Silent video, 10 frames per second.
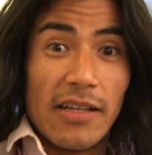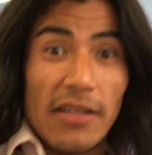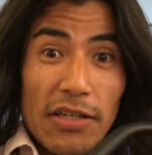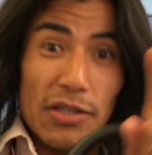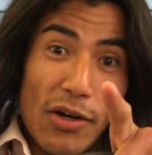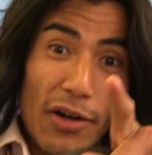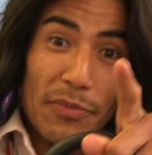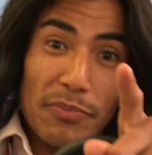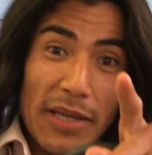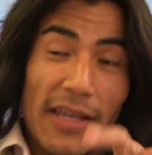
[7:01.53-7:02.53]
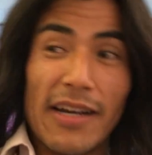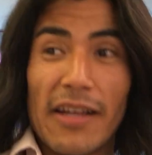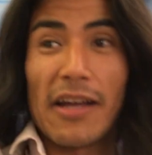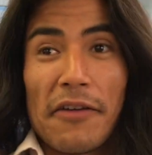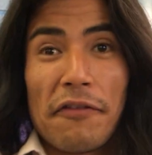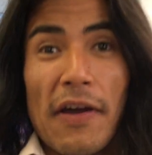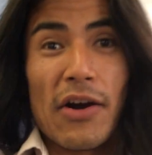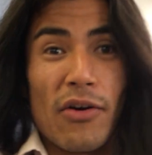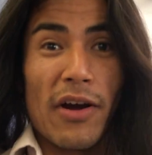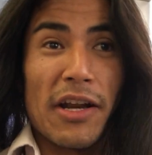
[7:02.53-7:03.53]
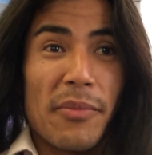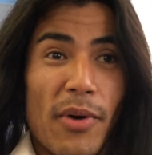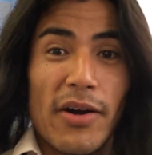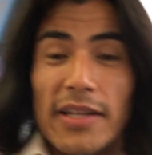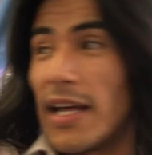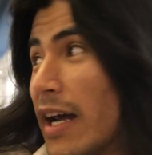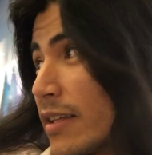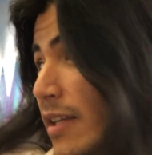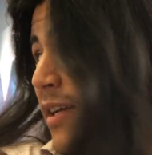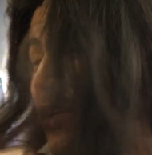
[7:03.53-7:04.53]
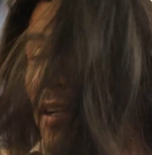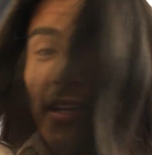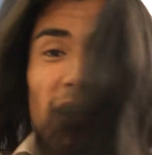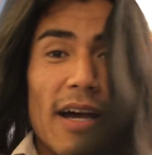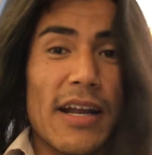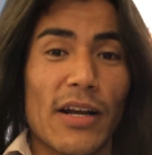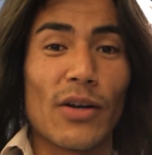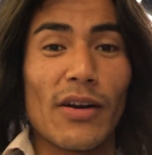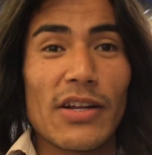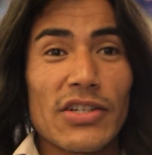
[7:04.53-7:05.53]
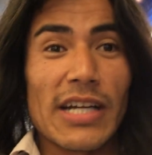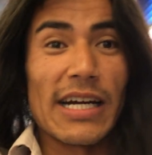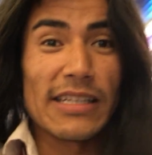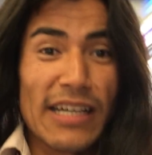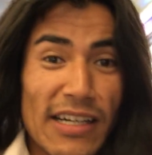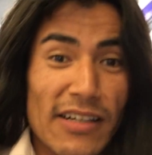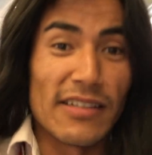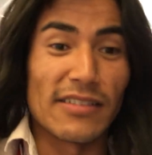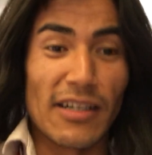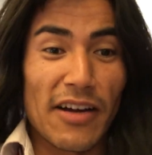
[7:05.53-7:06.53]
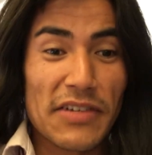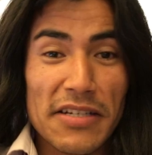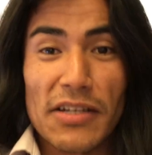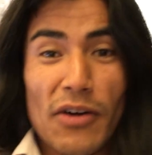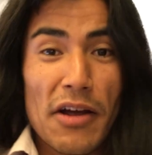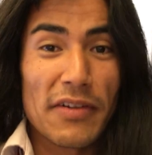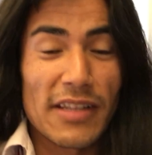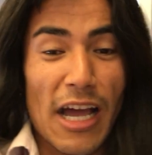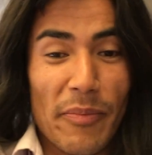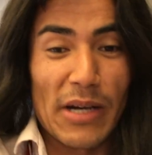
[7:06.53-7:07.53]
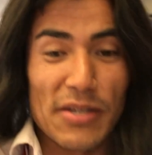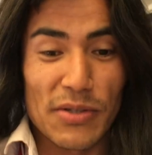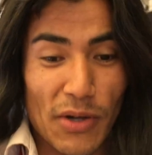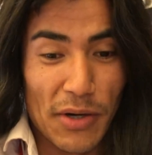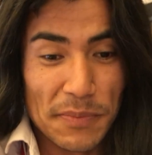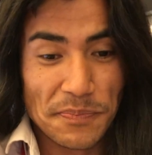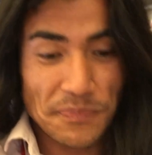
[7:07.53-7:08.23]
you start being a pharaoh and embody that and acknowledge that. And I've just arrived at the Apple store.